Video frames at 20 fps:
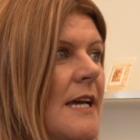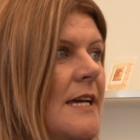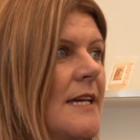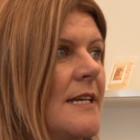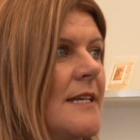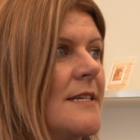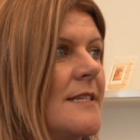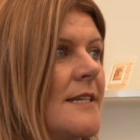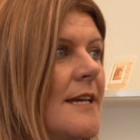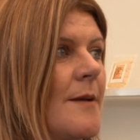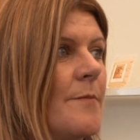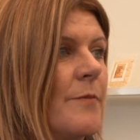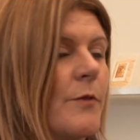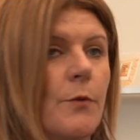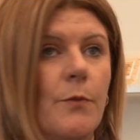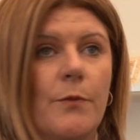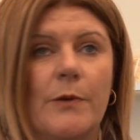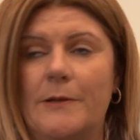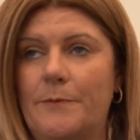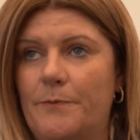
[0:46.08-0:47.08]
and
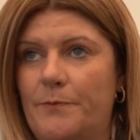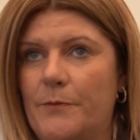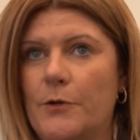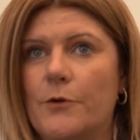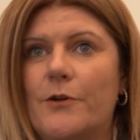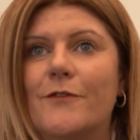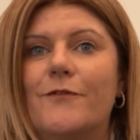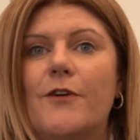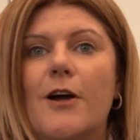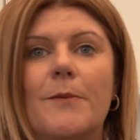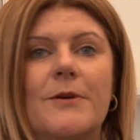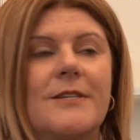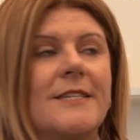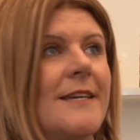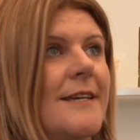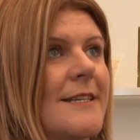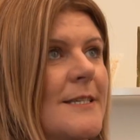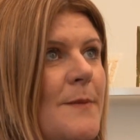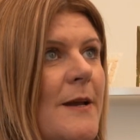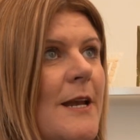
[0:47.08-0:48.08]
we're looking forward to
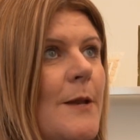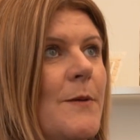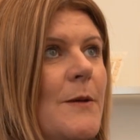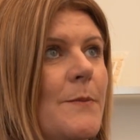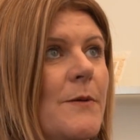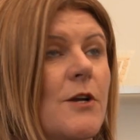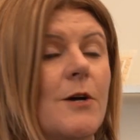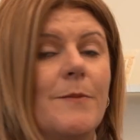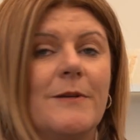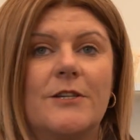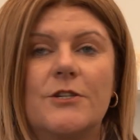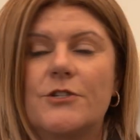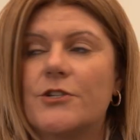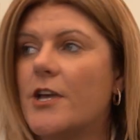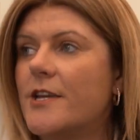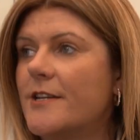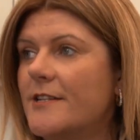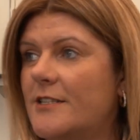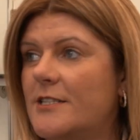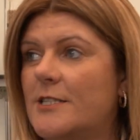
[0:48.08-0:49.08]
as many people coming to
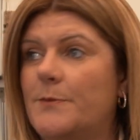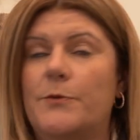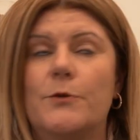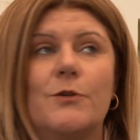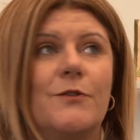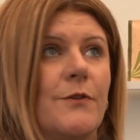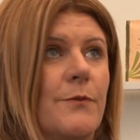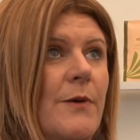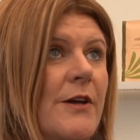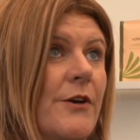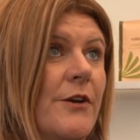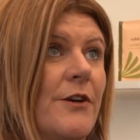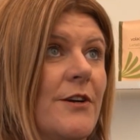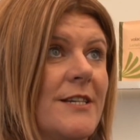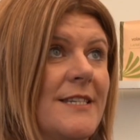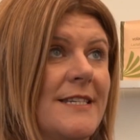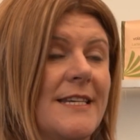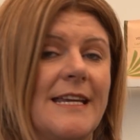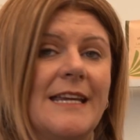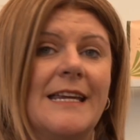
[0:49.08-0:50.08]
join us. It's beautiful weather here
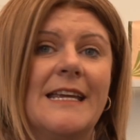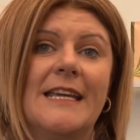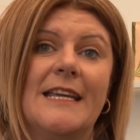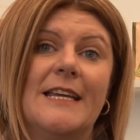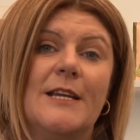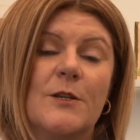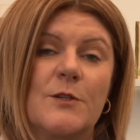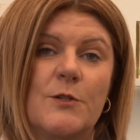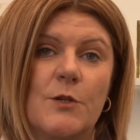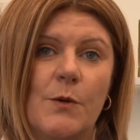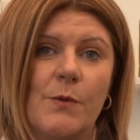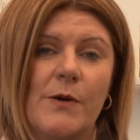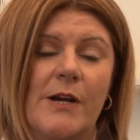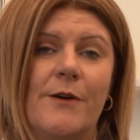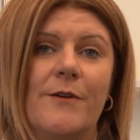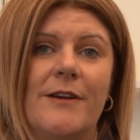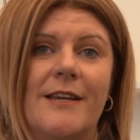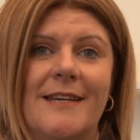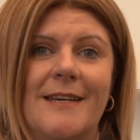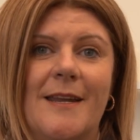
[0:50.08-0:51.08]
today. So
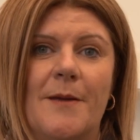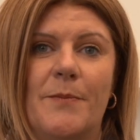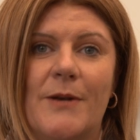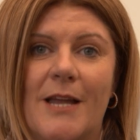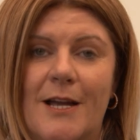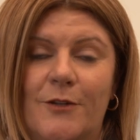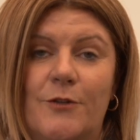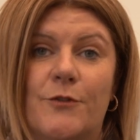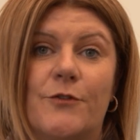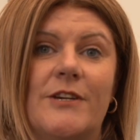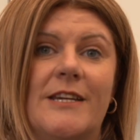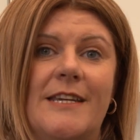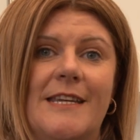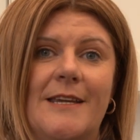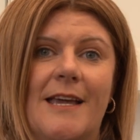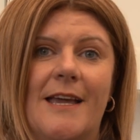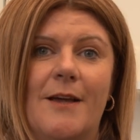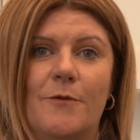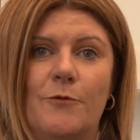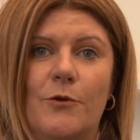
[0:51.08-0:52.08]
we're in Block 3,
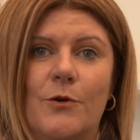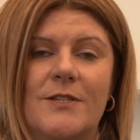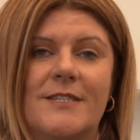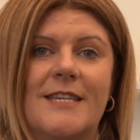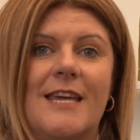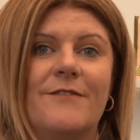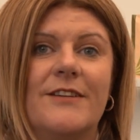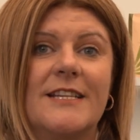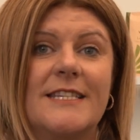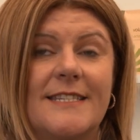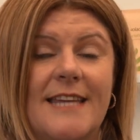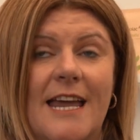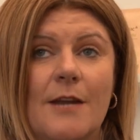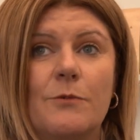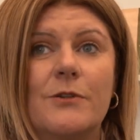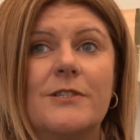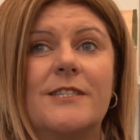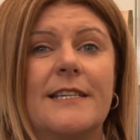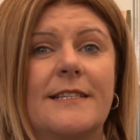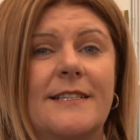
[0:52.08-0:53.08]
Row 7, Stand
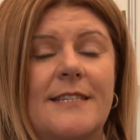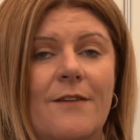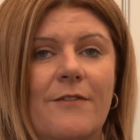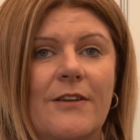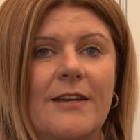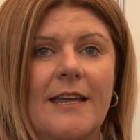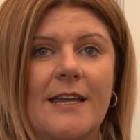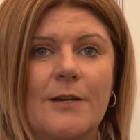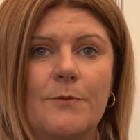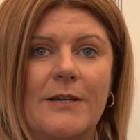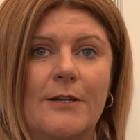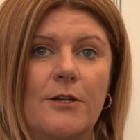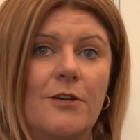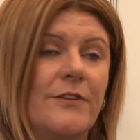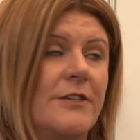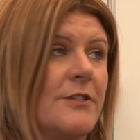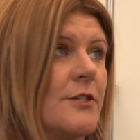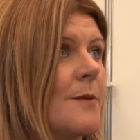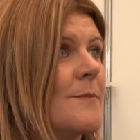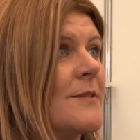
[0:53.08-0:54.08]
167, and we'd love
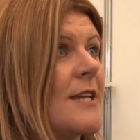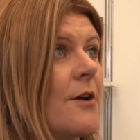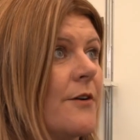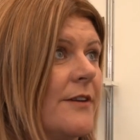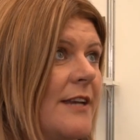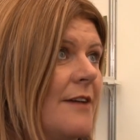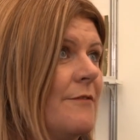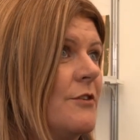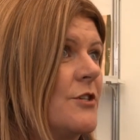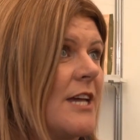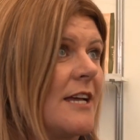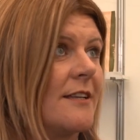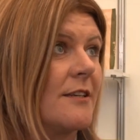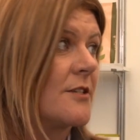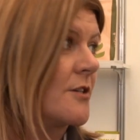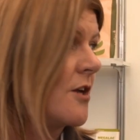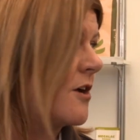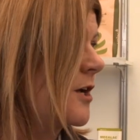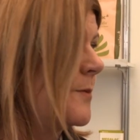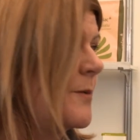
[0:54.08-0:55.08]
you to come down and have a chat to
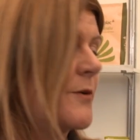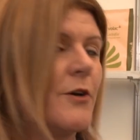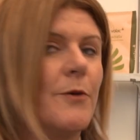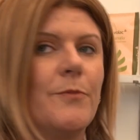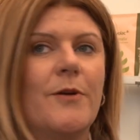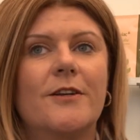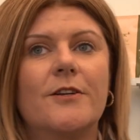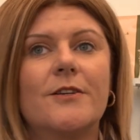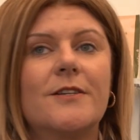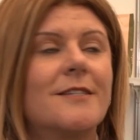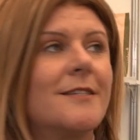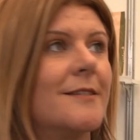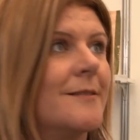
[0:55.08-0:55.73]
talk about our products.